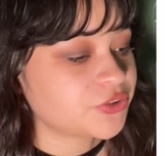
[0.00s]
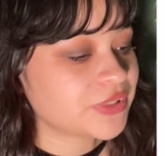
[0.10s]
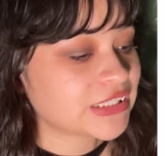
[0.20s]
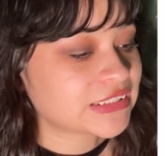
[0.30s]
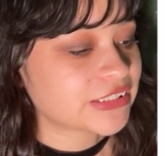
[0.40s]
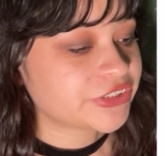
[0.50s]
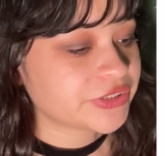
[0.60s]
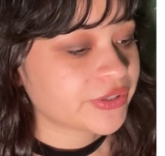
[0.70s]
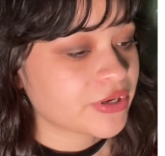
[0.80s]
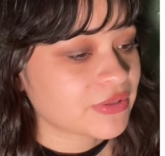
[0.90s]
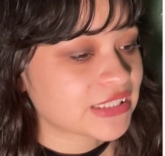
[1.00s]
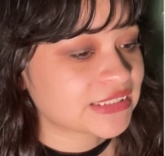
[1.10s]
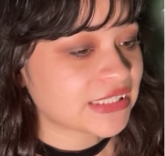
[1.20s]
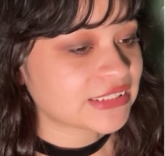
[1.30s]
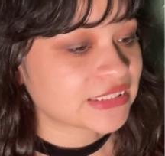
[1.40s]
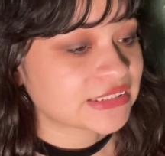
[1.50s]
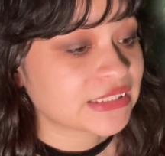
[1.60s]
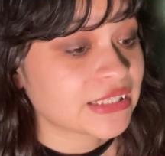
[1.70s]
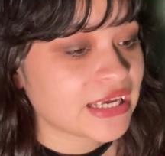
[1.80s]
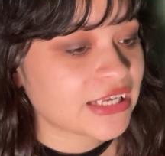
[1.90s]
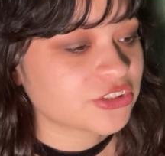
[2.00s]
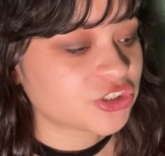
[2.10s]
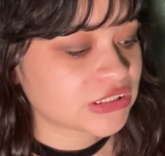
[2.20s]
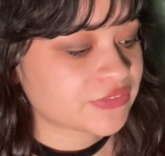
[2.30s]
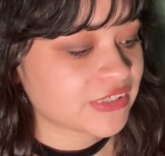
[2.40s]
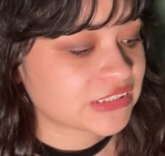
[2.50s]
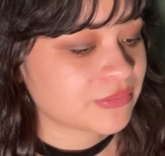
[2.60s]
what extent do you agree with this sentence? The end justifies the